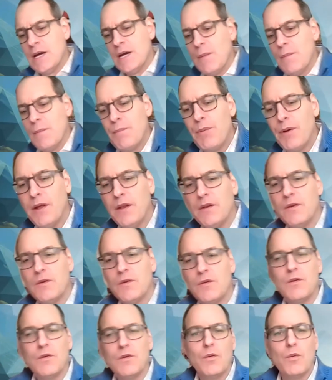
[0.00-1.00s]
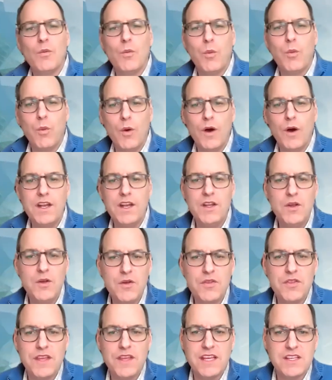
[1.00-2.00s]
But what do you
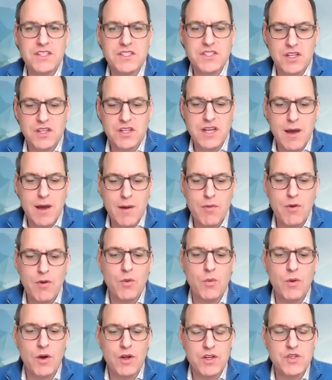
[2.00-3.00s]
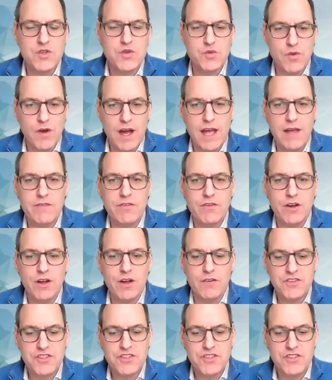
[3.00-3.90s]
think is the number one driver of